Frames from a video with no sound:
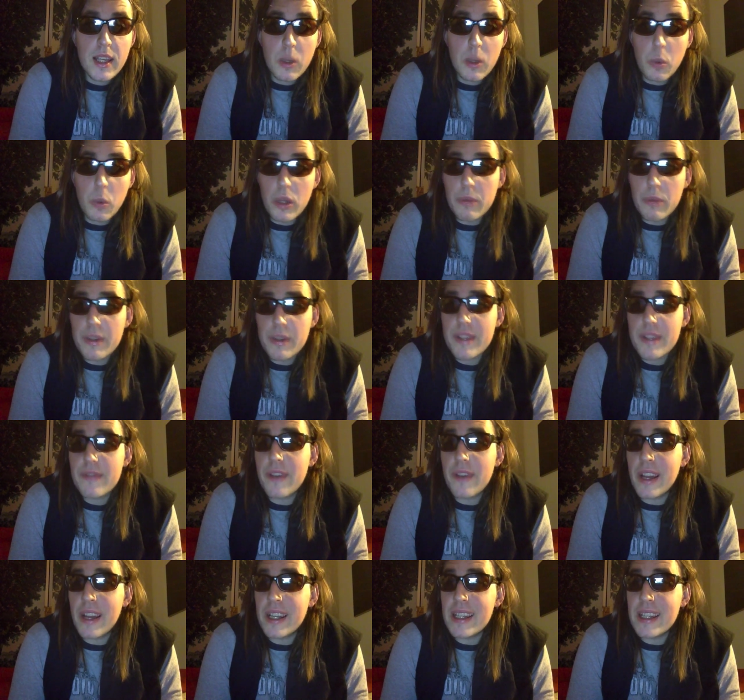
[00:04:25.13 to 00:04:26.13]
Will we
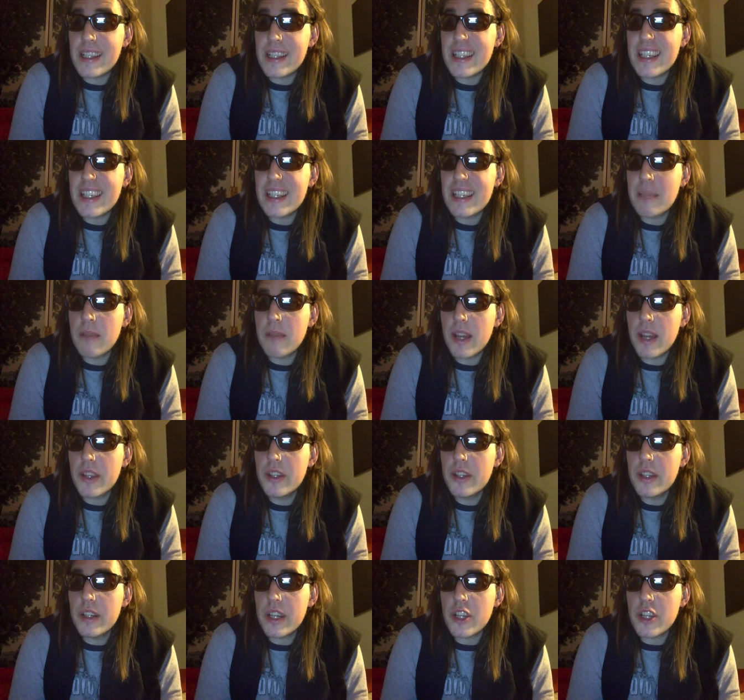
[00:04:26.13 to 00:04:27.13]
finally see the
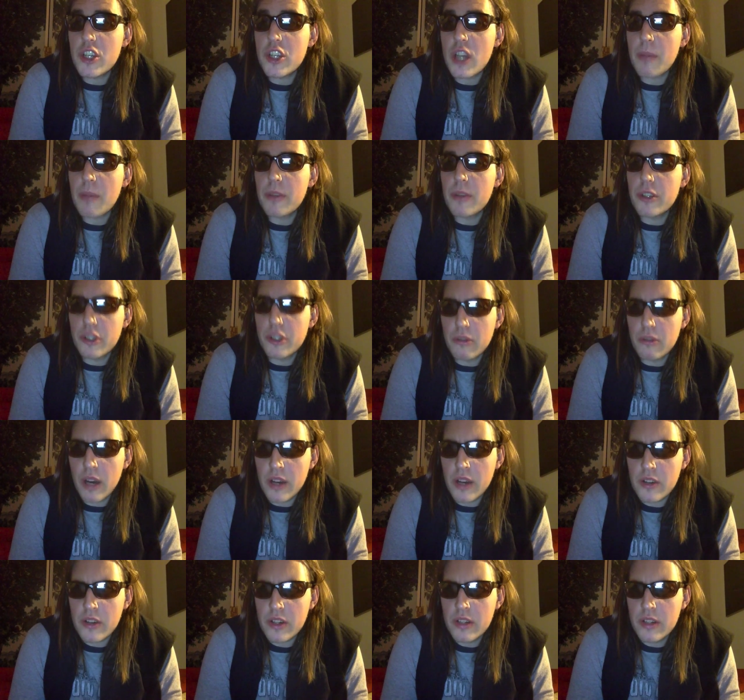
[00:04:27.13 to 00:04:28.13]
mother in chapter
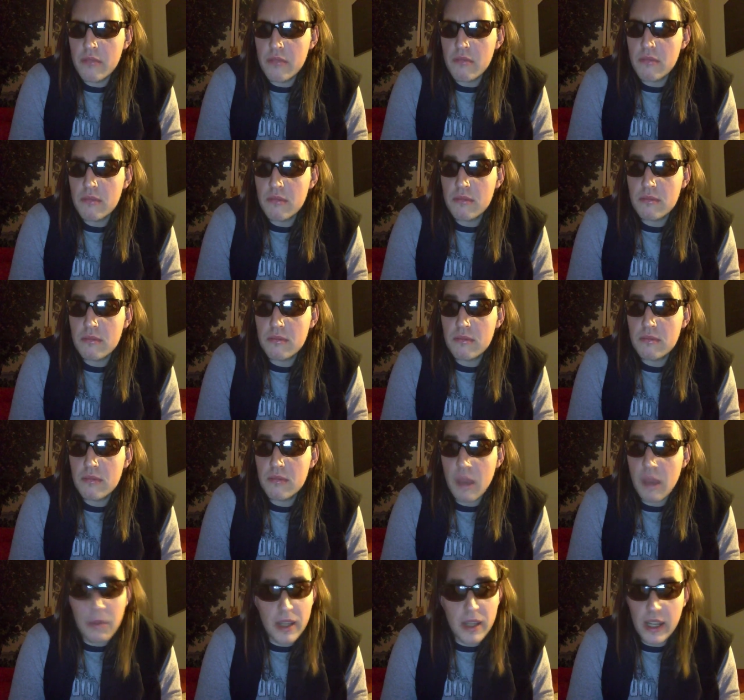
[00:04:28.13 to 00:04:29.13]
200?
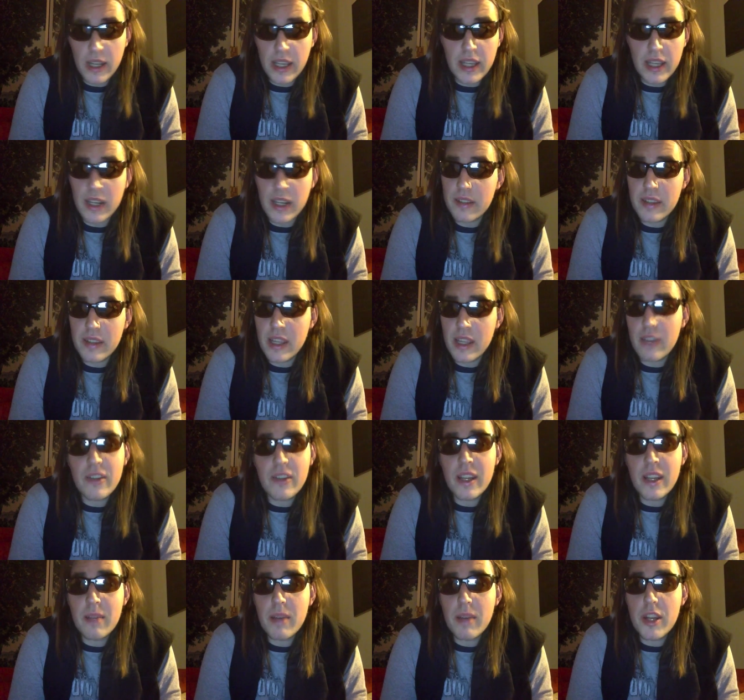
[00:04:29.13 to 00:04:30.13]
I mean, I cannot think of
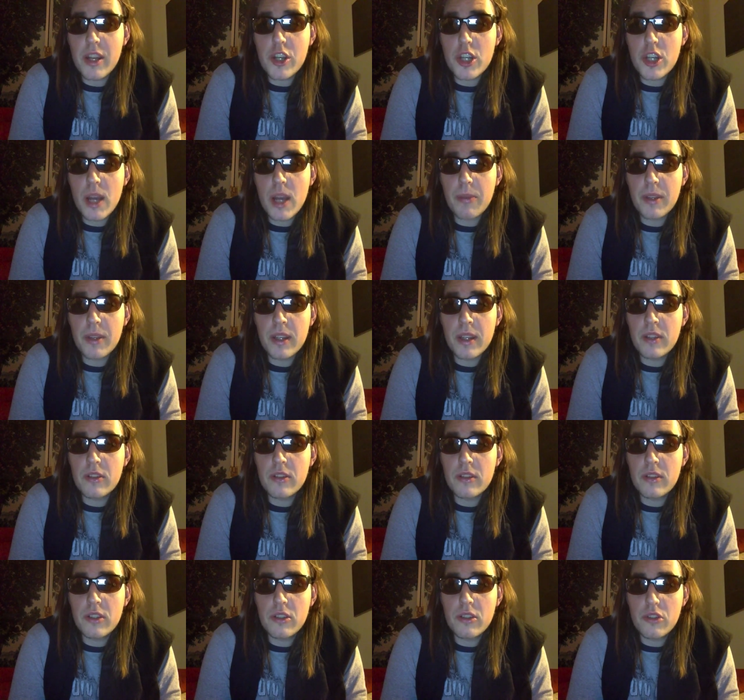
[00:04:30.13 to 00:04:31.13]
any better chapter than
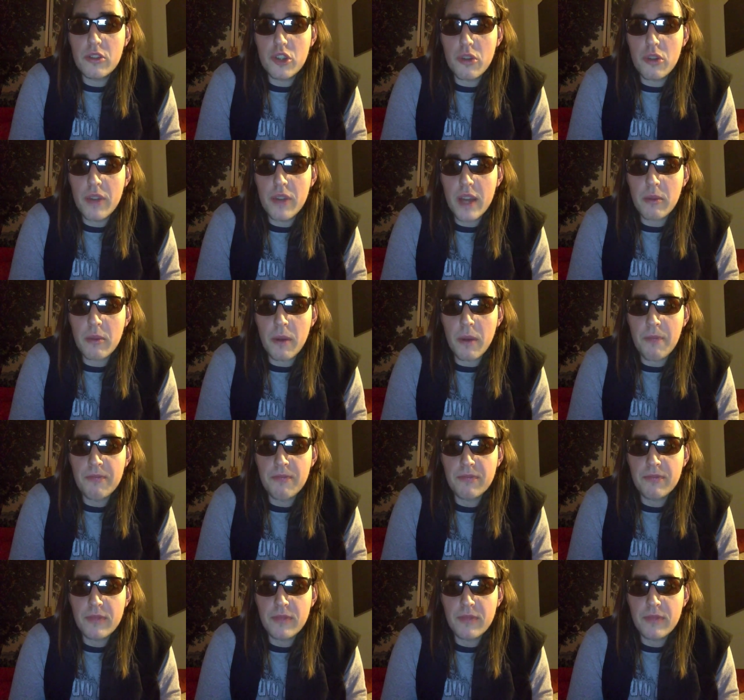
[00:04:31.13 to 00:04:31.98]
to show that one.